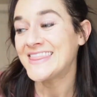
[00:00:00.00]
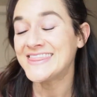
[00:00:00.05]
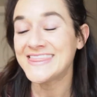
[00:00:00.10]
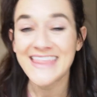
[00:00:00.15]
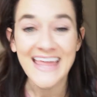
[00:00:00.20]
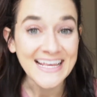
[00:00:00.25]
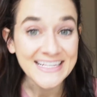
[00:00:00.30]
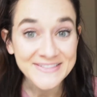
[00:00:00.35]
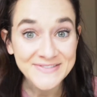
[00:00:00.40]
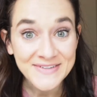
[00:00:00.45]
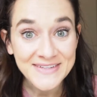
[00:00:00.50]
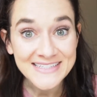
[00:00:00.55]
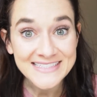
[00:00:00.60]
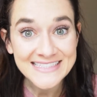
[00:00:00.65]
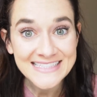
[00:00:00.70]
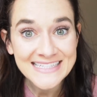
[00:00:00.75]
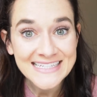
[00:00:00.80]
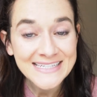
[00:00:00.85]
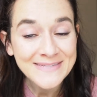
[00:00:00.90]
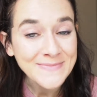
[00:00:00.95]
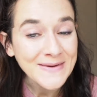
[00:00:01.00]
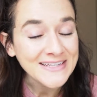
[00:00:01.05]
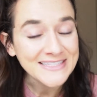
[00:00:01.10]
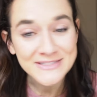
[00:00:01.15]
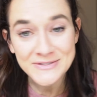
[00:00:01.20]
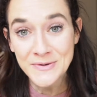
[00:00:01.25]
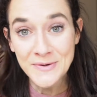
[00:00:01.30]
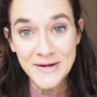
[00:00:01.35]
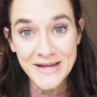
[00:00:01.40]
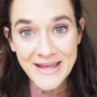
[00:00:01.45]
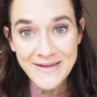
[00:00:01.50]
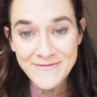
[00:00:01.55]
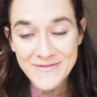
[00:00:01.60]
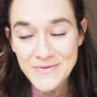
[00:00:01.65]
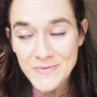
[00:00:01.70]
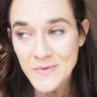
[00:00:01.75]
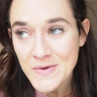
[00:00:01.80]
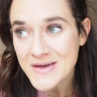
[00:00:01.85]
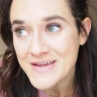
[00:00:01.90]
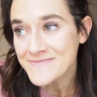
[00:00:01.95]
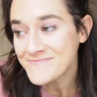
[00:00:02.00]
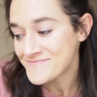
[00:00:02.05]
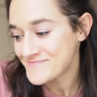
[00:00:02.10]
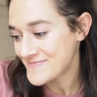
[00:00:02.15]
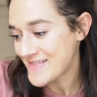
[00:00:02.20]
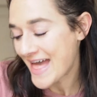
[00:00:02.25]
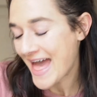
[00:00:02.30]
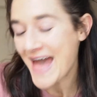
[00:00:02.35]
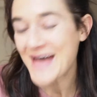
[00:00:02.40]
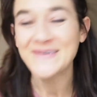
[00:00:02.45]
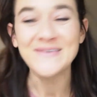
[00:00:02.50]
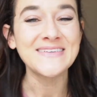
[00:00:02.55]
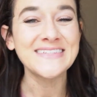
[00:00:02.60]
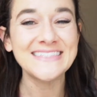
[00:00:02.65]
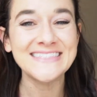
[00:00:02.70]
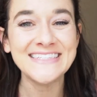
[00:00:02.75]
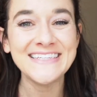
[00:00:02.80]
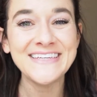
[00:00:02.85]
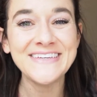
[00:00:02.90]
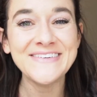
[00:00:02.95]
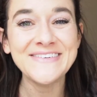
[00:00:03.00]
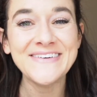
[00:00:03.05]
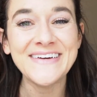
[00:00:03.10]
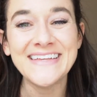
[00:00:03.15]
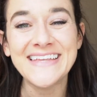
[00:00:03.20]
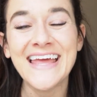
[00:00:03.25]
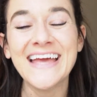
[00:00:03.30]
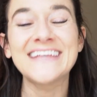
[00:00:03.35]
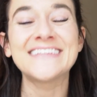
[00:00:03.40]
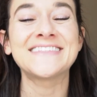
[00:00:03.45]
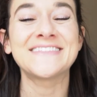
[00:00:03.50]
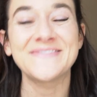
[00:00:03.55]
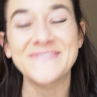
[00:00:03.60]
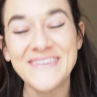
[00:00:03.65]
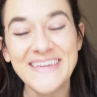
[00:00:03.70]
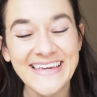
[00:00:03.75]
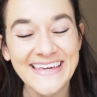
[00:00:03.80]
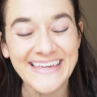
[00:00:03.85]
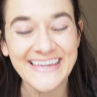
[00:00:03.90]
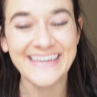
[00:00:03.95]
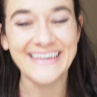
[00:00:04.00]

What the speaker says: Thanks for listening to my story, everyone. I will see you next week.